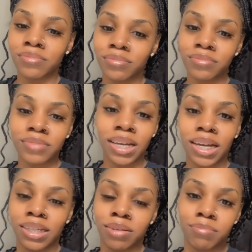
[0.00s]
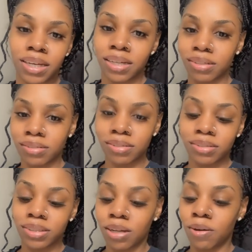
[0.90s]
I gotta get him back.
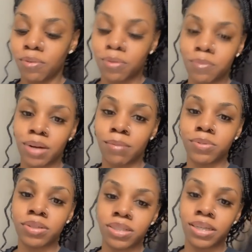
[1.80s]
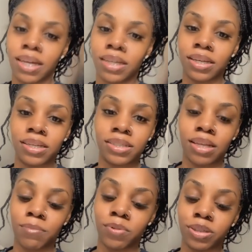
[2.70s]
So, what I'm doing today is
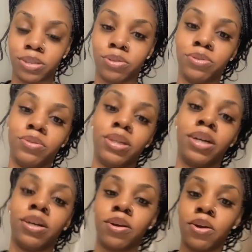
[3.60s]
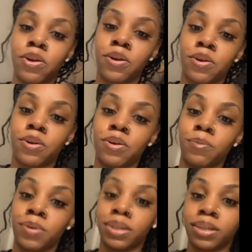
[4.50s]
I'm going to do the
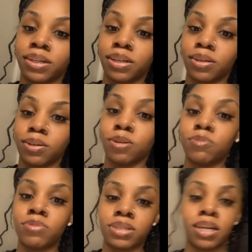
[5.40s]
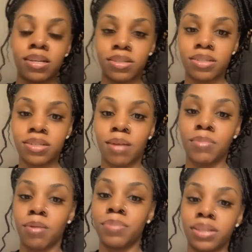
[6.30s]
Gorilla Glue Challenge. I'm
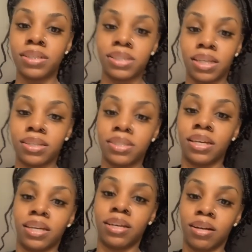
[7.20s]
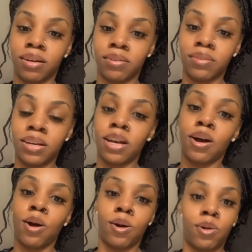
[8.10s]
gonna put this in his head, y'all, a
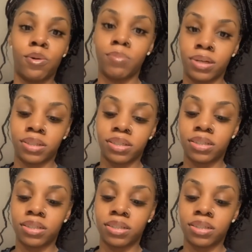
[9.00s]
whole bunch.